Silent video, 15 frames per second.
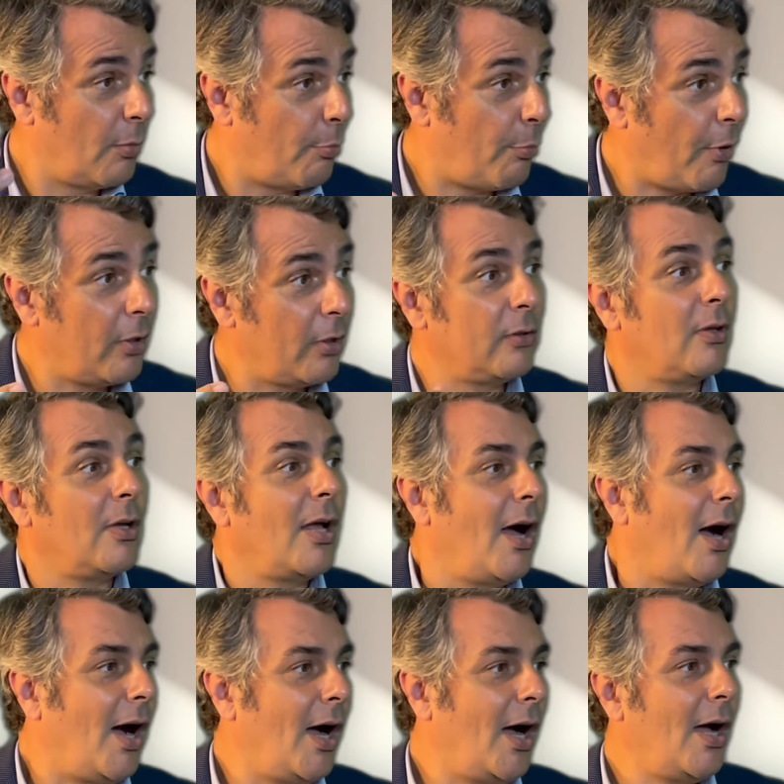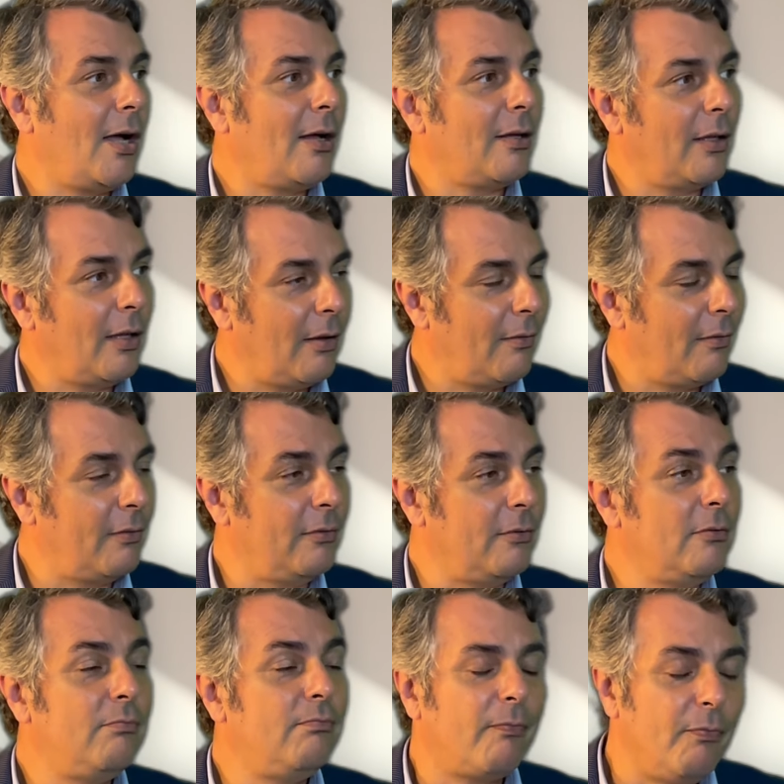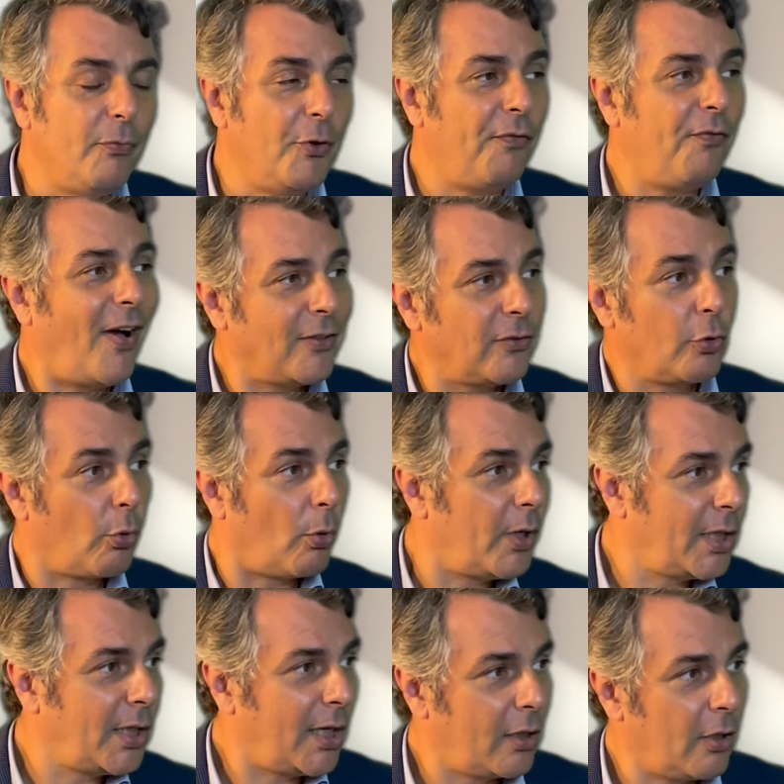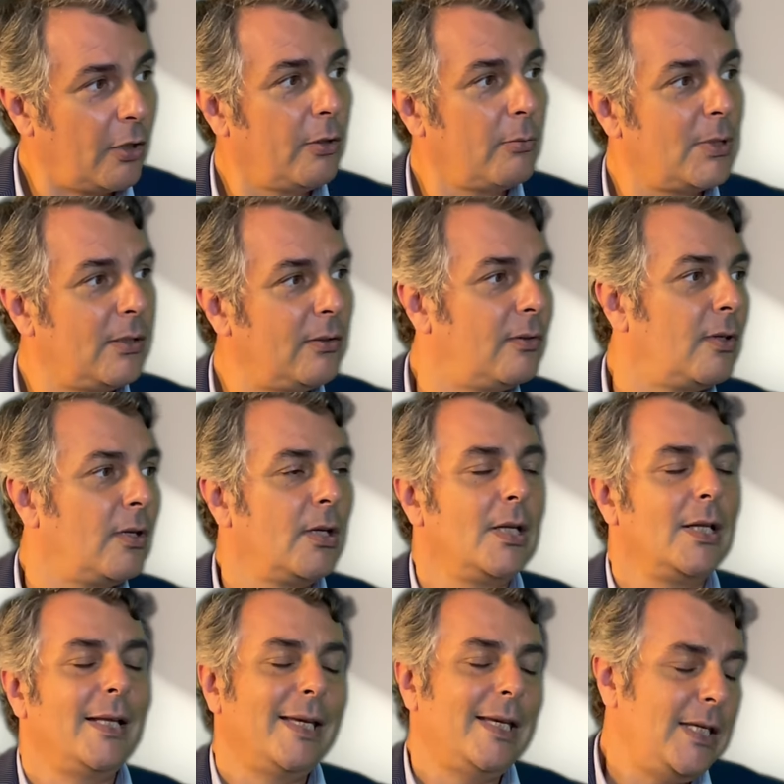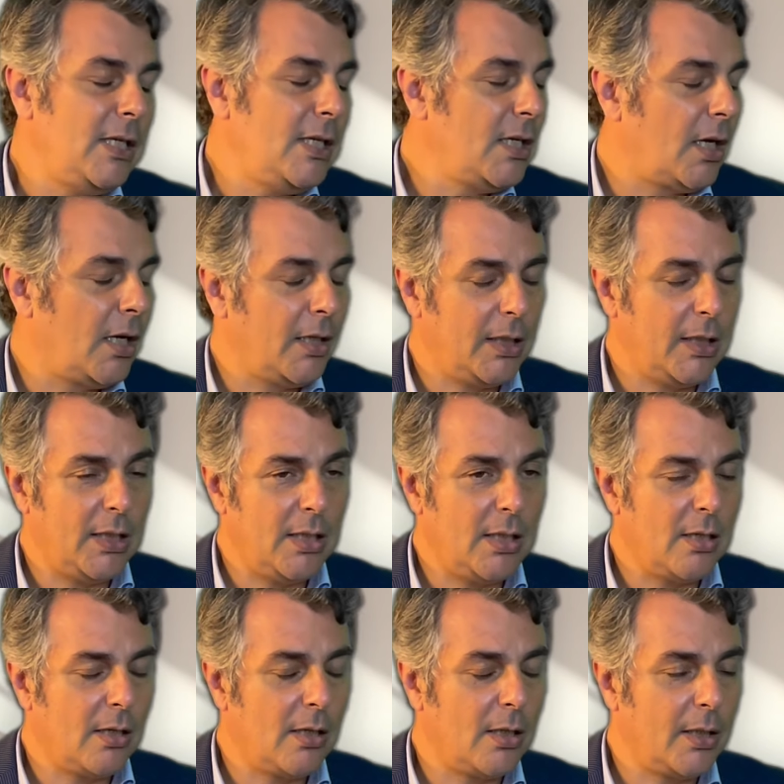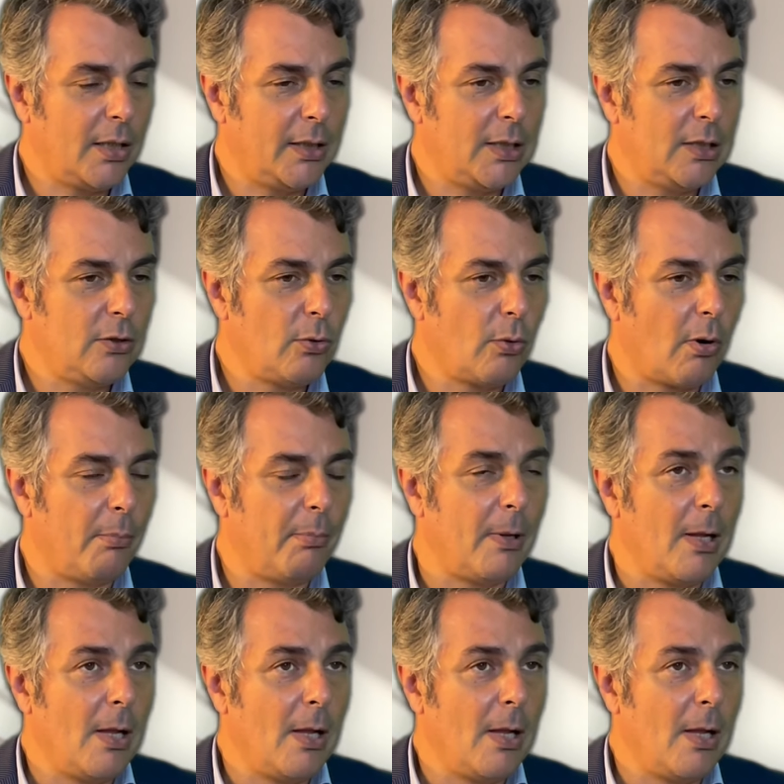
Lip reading: Poland, are the fast-growing economies here in Europe.